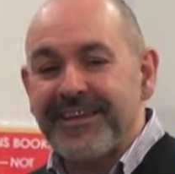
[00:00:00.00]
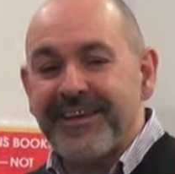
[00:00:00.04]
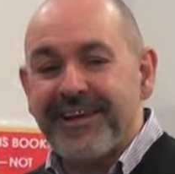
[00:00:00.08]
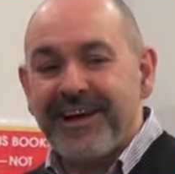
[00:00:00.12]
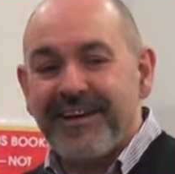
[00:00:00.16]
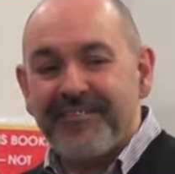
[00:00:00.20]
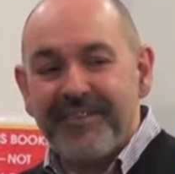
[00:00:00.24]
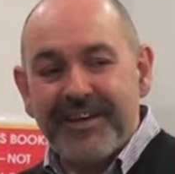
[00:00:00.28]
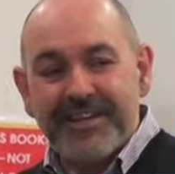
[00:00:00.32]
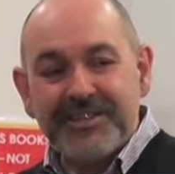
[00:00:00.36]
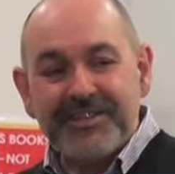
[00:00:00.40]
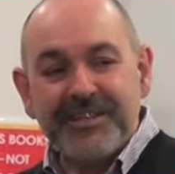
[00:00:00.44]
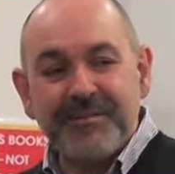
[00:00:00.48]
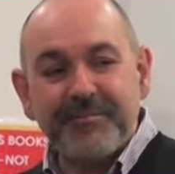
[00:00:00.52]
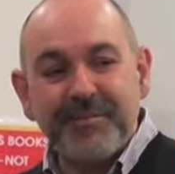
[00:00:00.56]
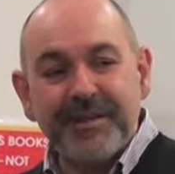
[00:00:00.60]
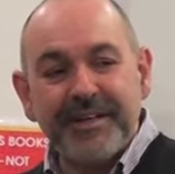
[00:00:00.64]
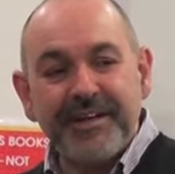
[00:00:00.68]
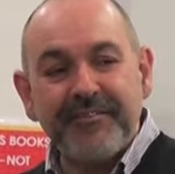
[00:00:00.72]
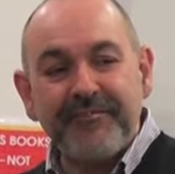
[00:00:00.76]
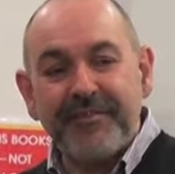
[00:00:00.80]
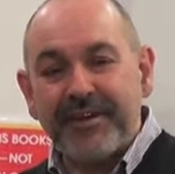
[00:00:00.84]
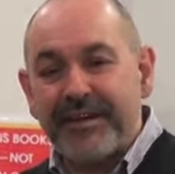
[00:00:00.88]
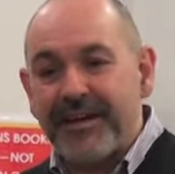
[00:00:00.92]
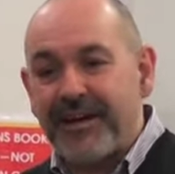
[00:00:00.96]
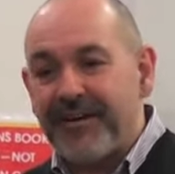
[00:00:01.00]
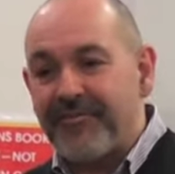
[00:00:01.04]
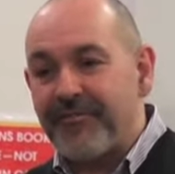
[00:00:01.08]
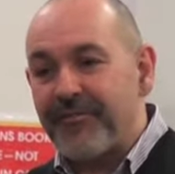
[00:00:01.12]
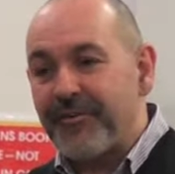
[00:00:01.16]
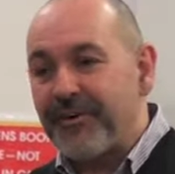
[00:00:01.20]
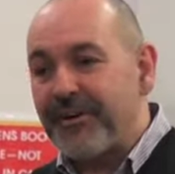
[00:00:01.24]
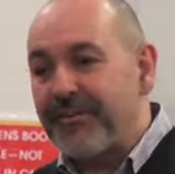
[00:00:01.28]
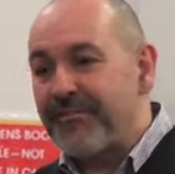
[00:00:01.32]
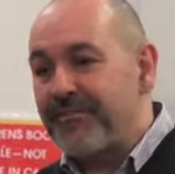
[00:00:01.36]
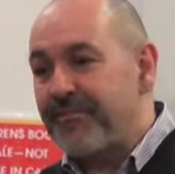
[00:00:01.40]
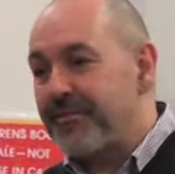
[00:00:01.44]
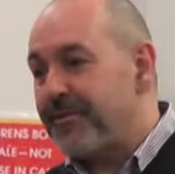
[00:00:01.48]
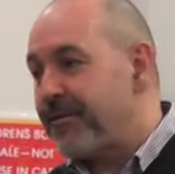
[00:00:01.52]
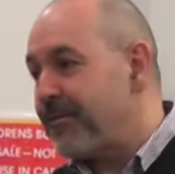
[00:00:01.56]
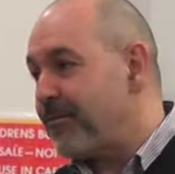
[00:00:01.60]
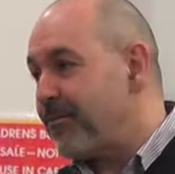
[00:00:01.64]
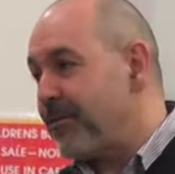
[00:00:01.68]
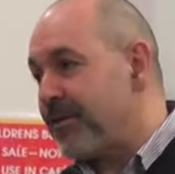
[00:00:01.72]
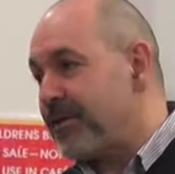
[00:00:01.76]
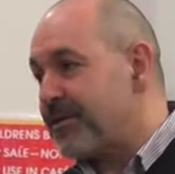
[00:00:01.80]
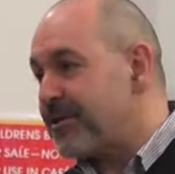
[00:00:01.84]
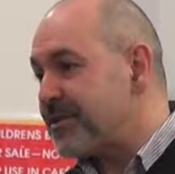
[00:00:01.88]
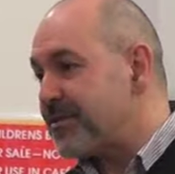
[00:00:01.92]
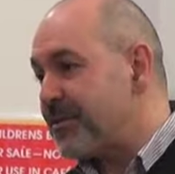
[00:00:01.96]
I've actually been in recovery for,
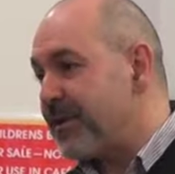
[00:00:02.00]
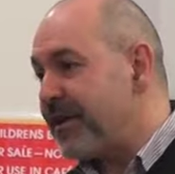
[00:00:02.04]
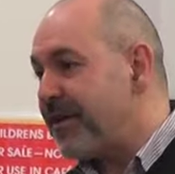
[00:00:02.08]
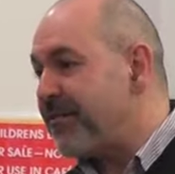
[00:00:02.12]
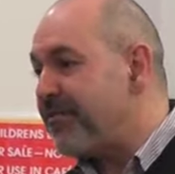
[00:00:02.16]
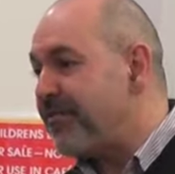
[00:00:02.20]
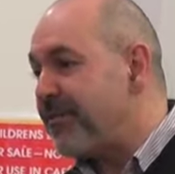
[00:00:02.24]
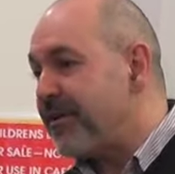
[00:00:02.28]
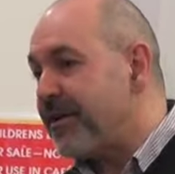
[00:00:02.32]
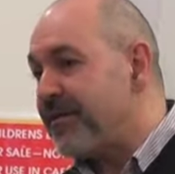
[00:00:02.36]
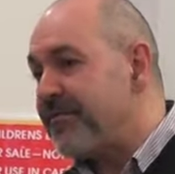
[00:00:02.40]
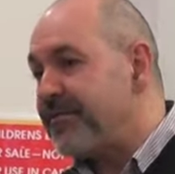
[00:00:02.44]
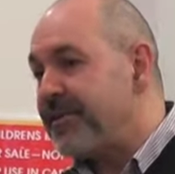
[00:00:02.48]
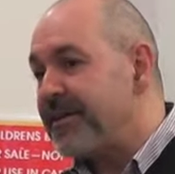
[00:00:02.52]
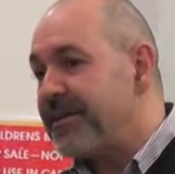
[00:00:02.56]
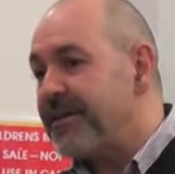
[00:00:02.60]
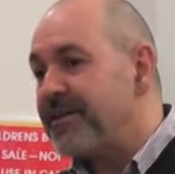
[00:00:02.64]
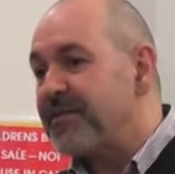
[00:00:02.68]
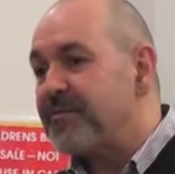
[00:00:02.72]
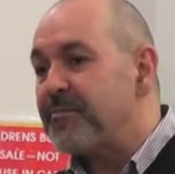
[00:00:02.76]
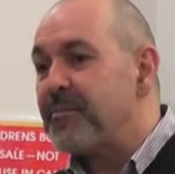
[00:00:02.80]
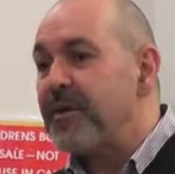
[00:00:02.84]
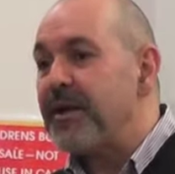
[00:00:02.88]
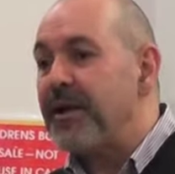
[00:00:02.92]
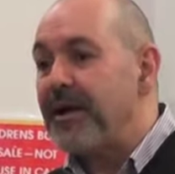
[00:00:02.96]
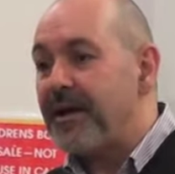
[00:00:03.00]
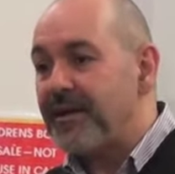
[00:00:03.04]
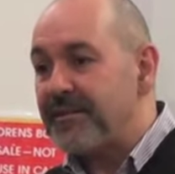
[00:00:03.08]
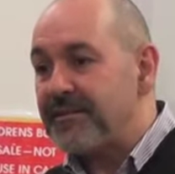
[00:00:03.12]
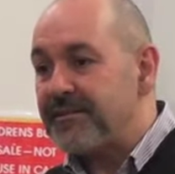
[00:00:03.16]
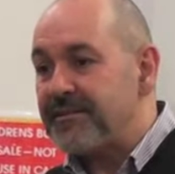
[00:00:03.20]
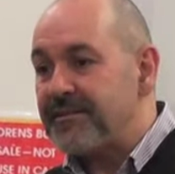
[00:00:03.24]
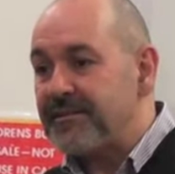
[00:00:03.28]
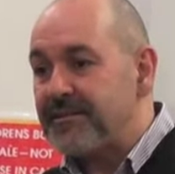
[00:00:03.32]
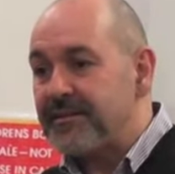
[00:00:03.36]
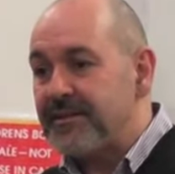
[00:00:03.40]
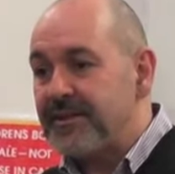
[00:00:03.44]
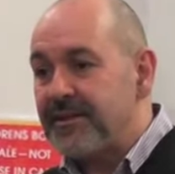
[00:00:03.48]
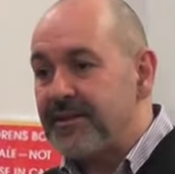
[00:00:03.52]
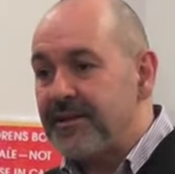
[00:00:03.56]
25 years plus.